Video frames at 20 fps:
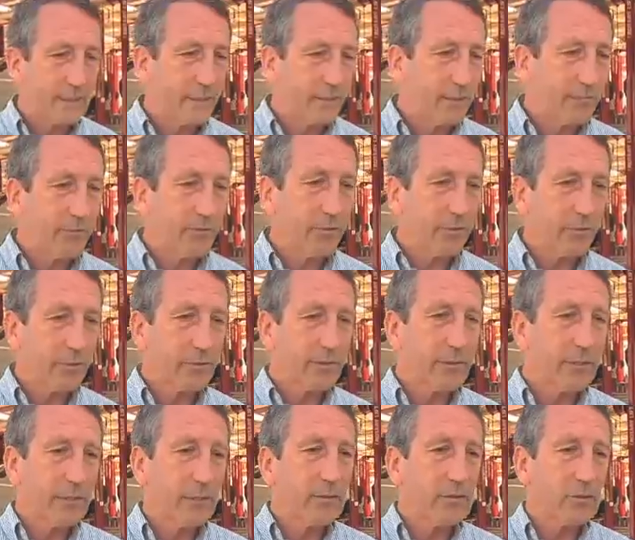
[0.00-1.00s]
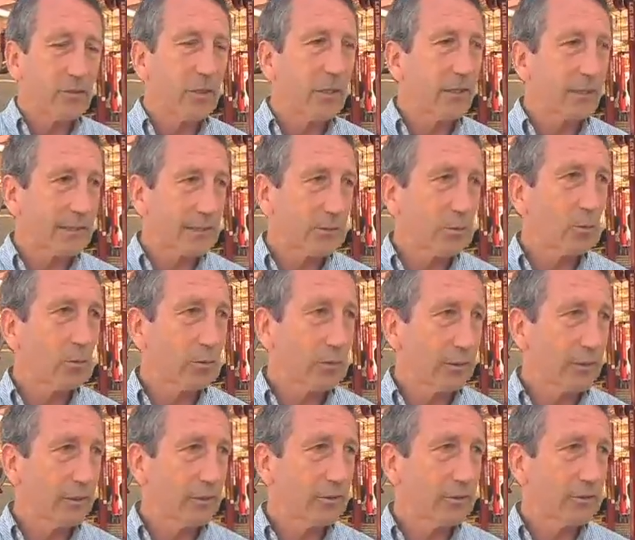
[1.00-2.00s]
that if you look at the underlying soil
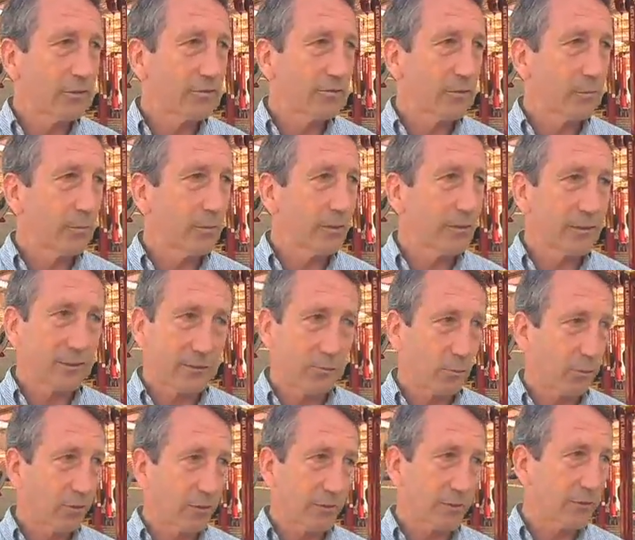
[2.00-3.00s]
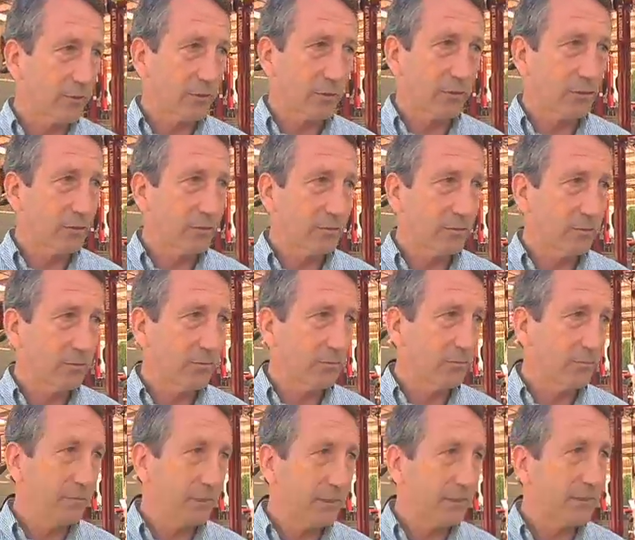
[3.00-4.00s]
conditions for a business, whether it's large,
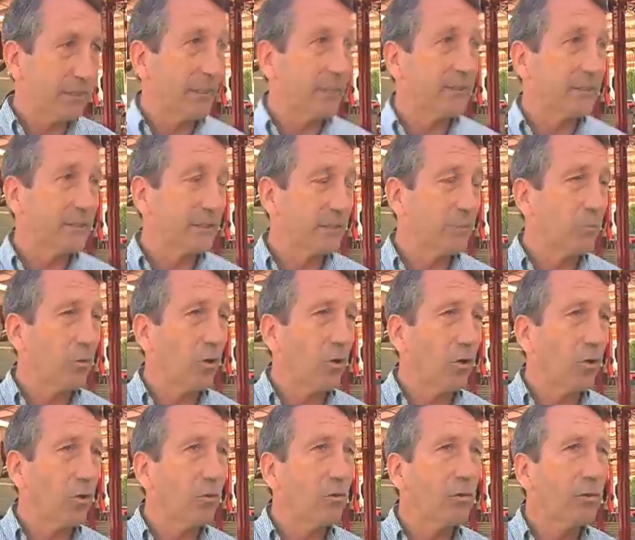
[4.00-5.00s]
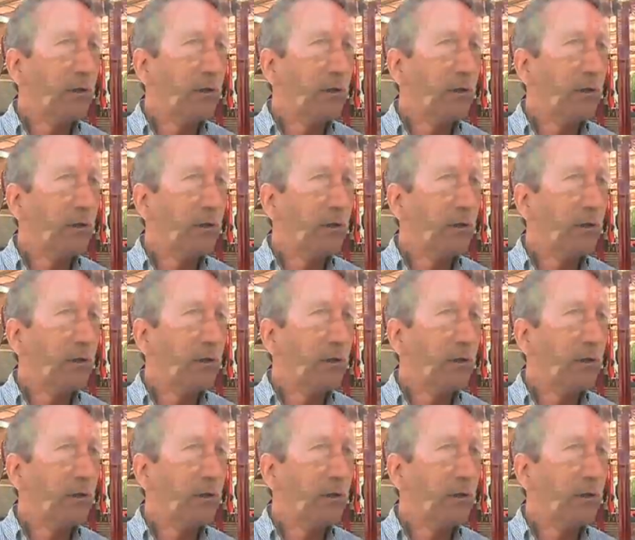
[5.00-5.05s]
mid-size, or small,